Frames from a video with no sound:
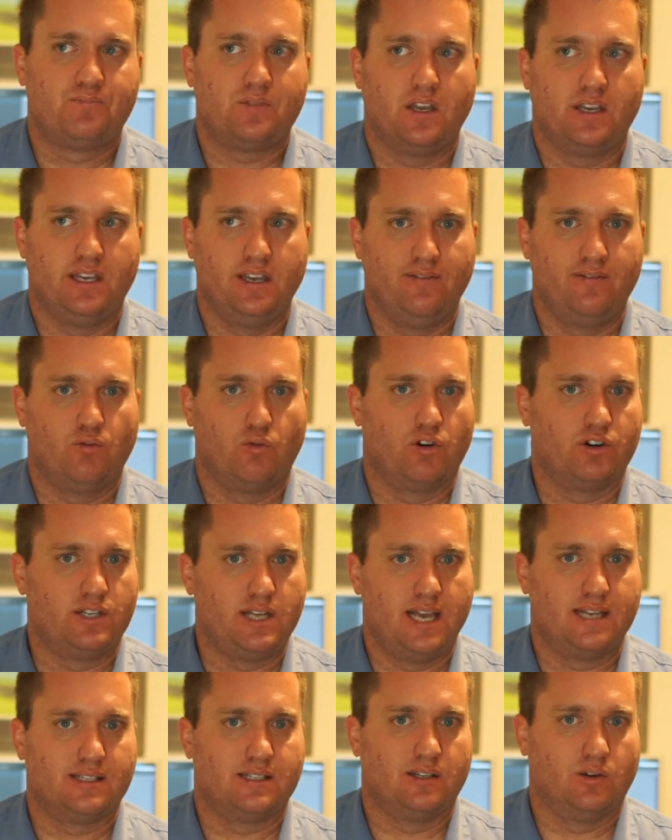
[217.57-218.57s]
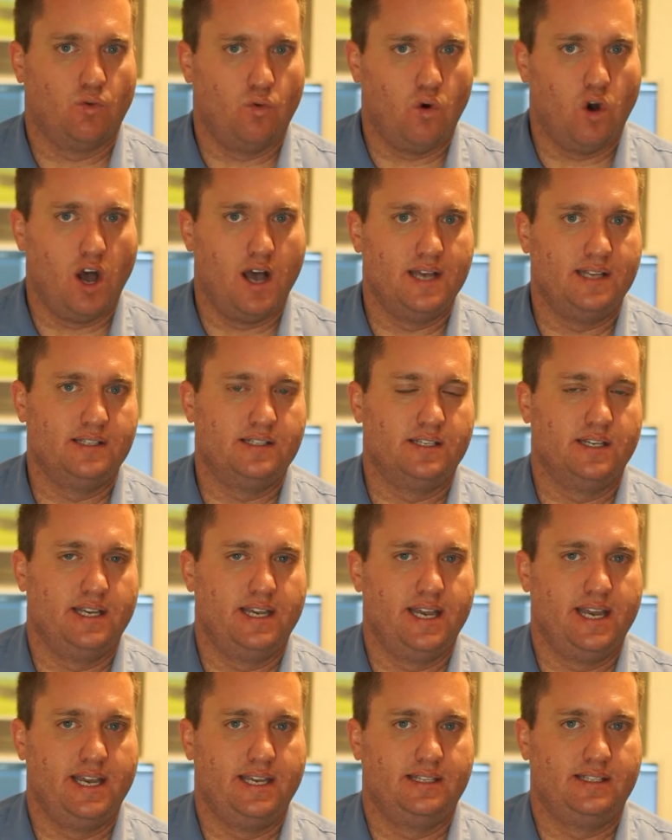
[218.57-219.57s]
And given where Tesla was,
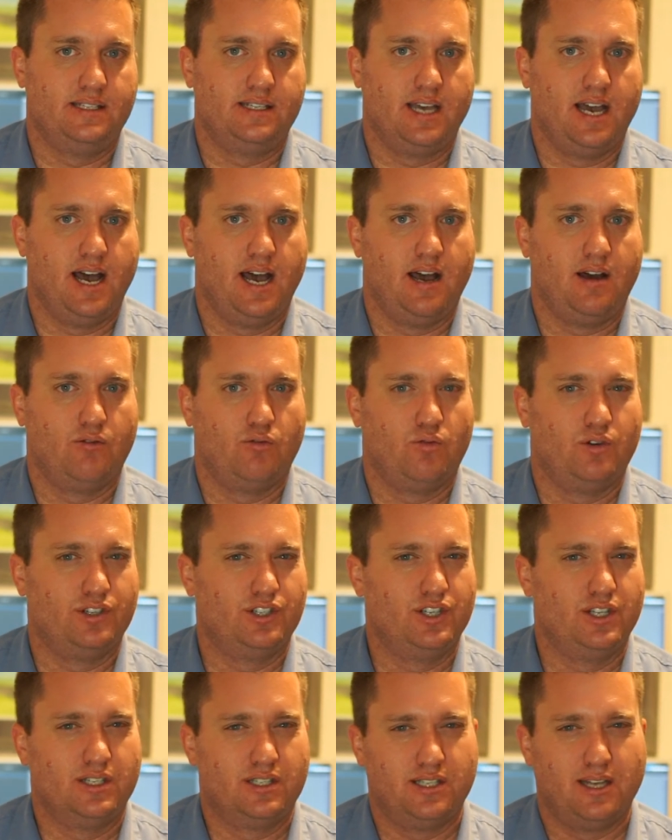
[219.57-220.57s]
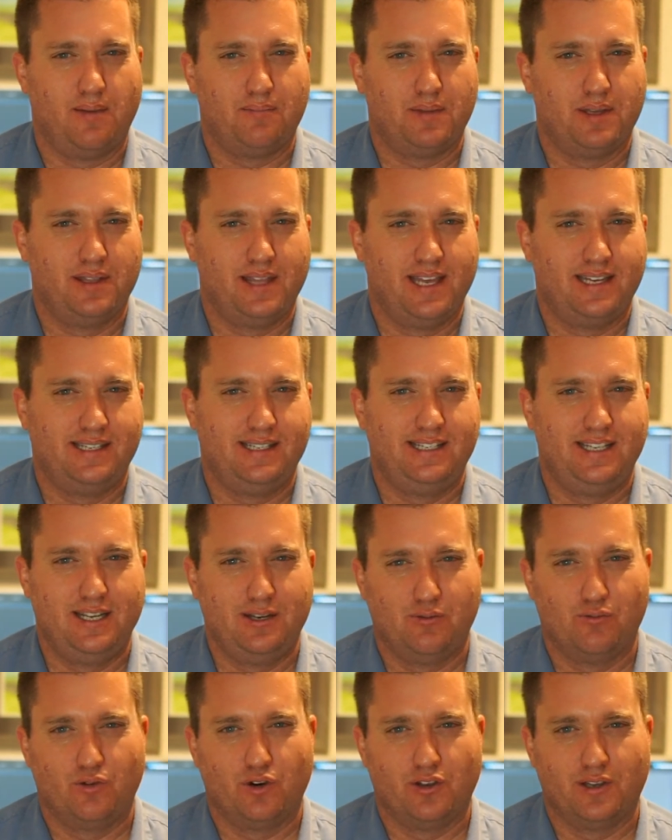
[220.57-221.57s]
it was just something that
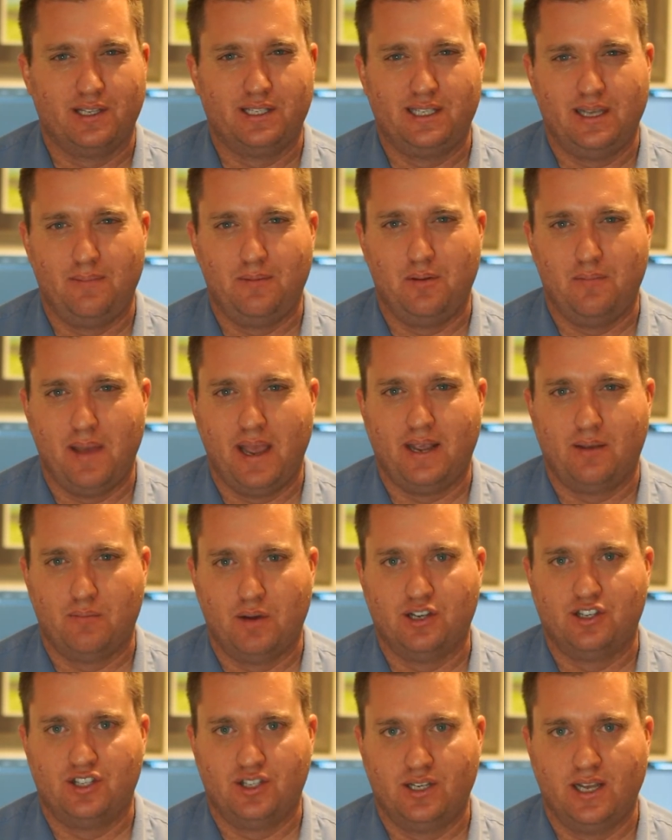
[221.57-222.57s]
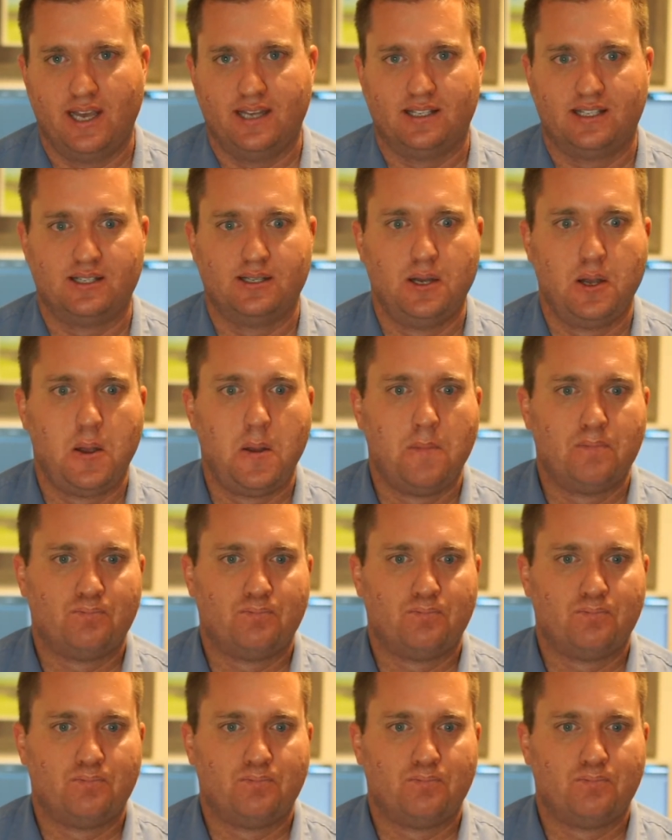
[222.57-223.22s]
didn't really seem to make much sense.